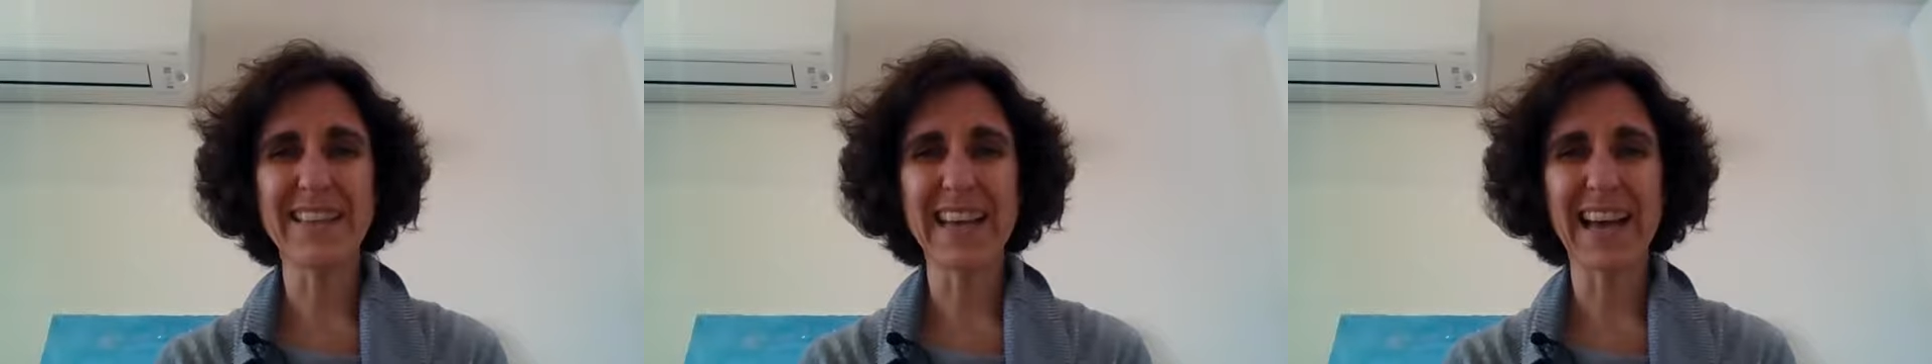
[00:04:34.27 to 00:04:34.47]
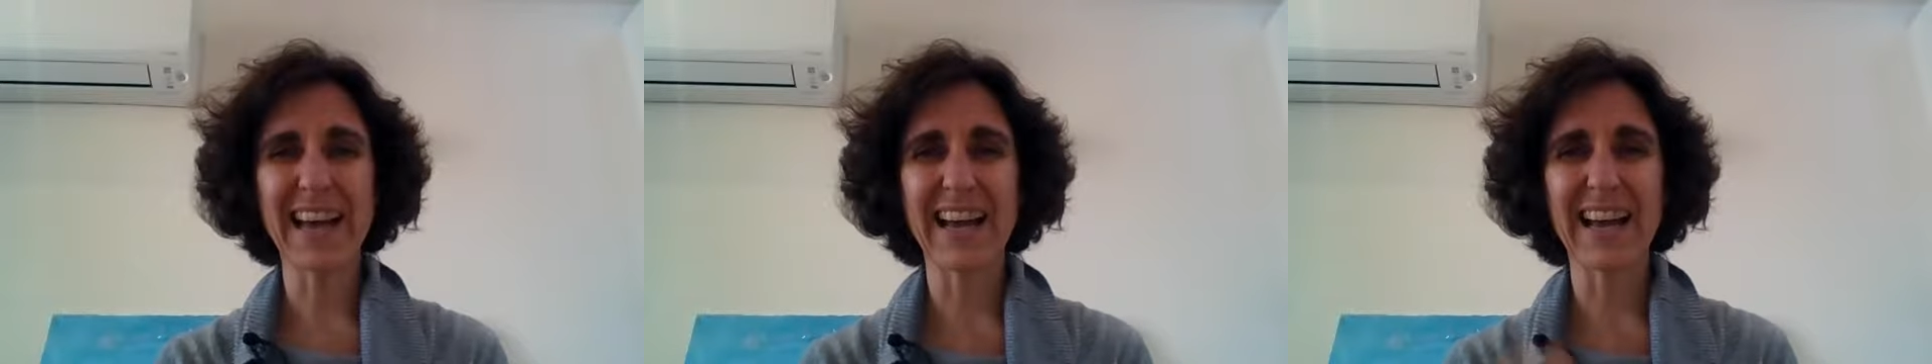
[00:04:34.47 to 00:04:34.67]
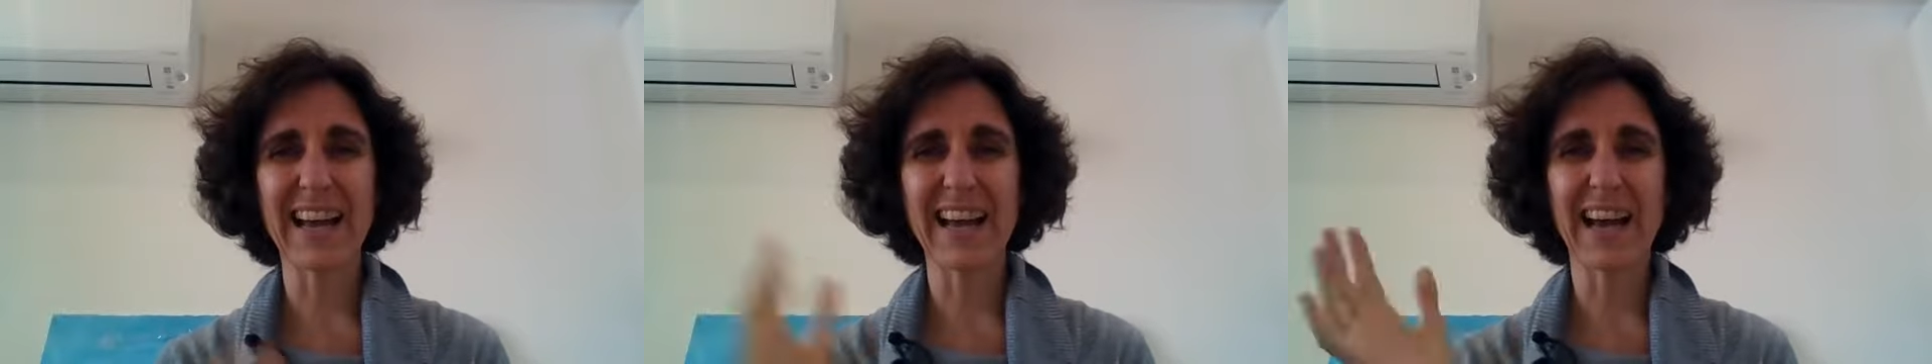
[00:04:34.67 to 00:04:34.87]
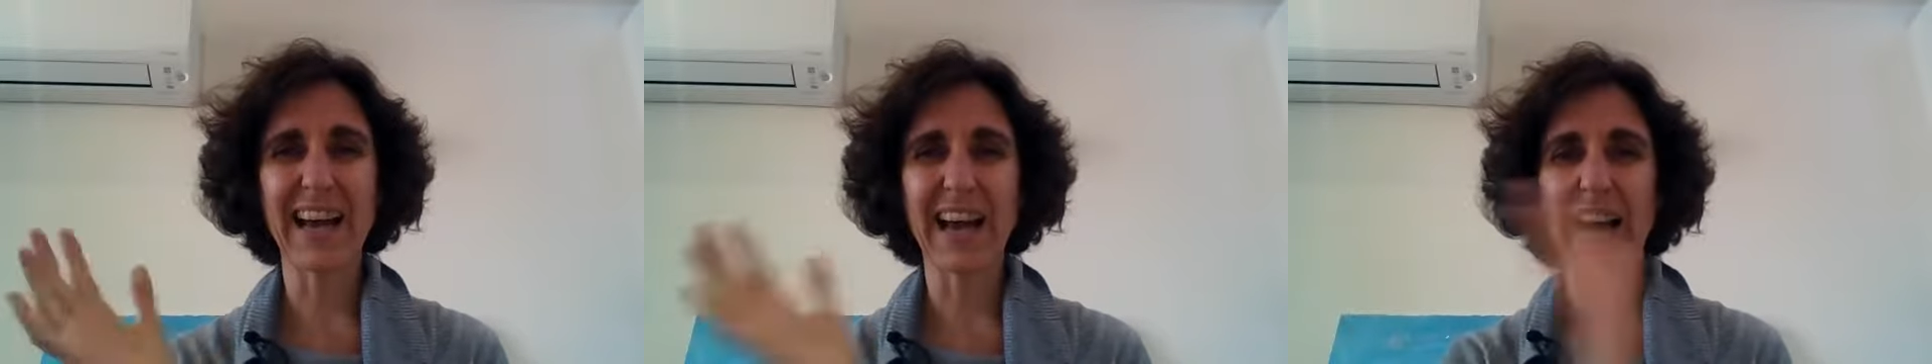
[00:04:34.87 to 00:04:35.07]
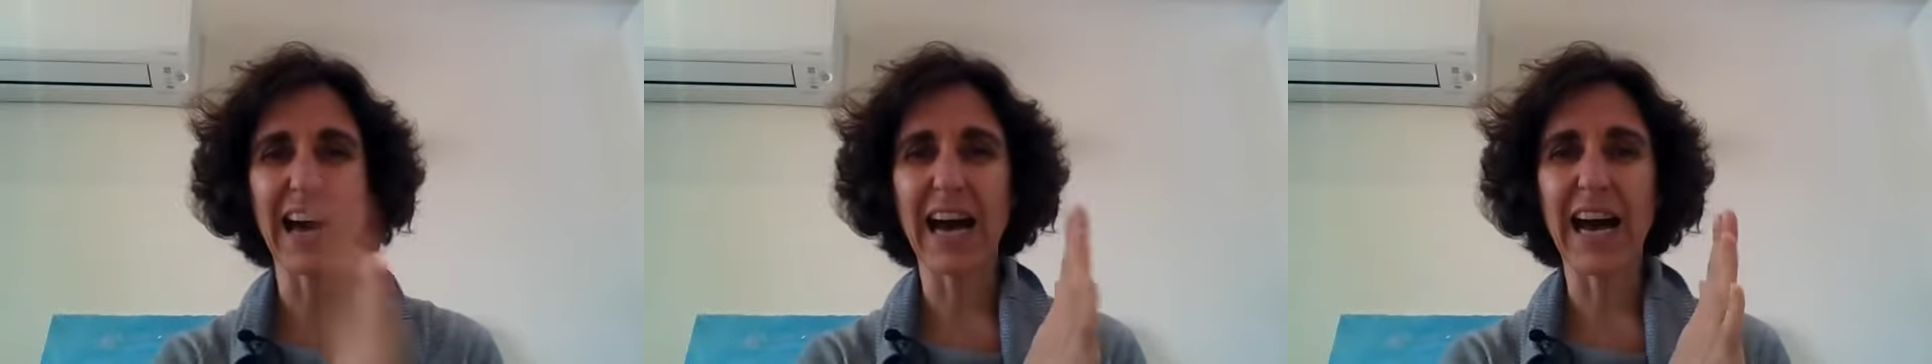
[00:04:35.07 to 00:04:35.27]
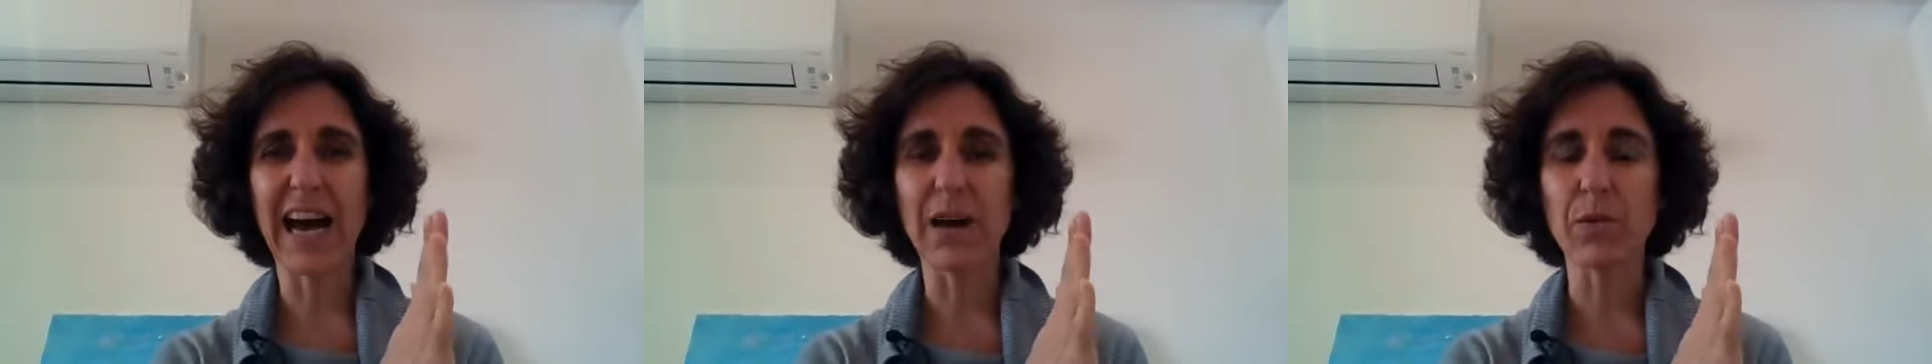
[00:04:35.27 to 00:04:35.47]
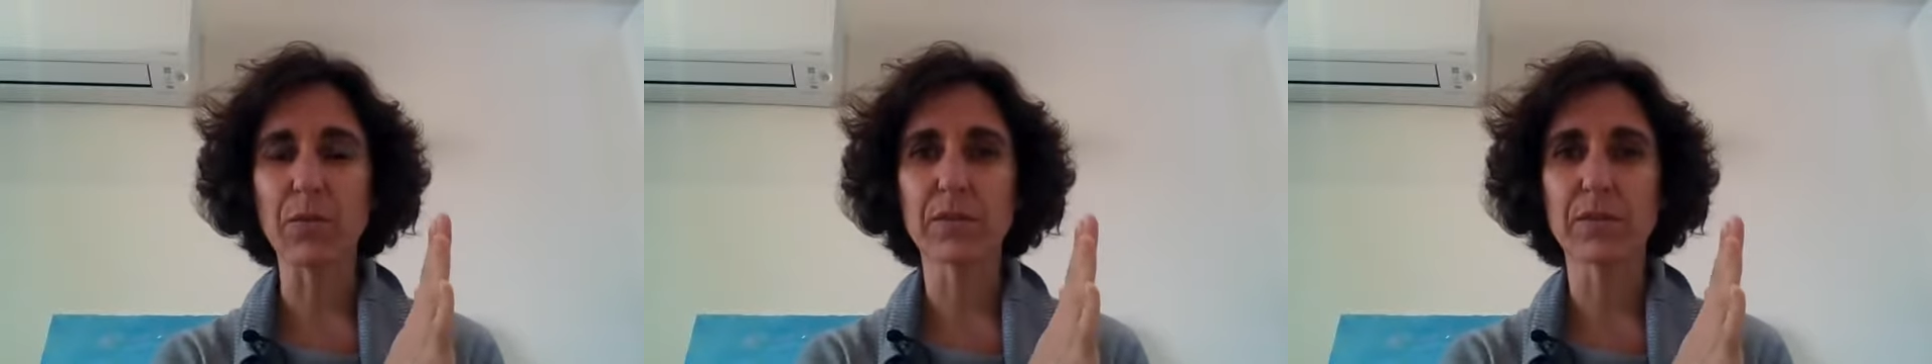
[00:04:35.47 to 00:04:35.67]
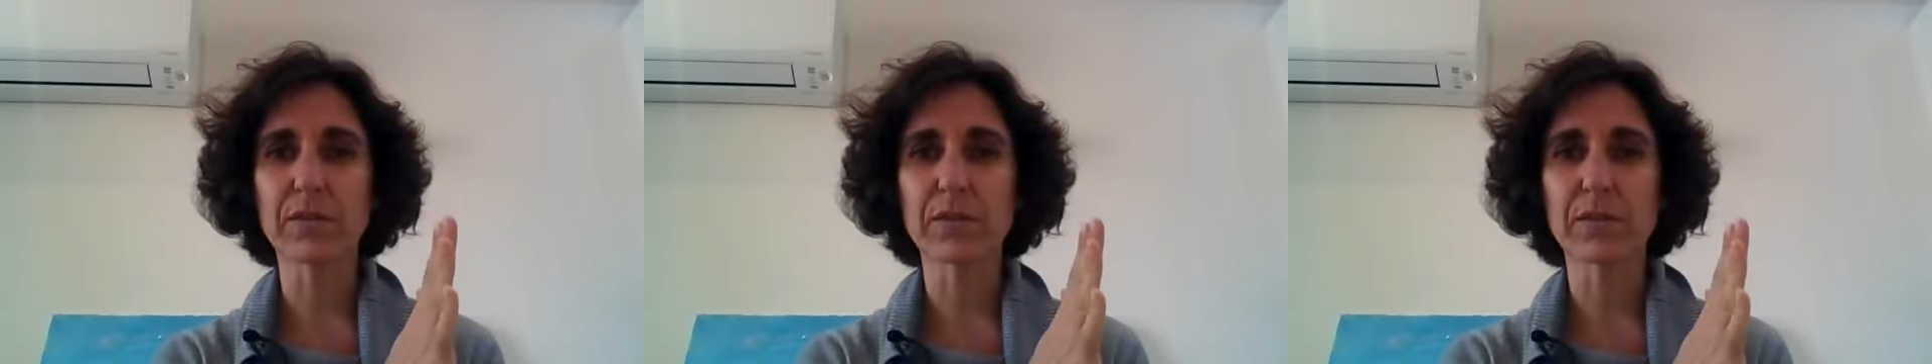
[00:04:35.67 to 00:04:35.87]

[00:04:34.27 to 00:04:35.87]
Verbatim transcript: it out?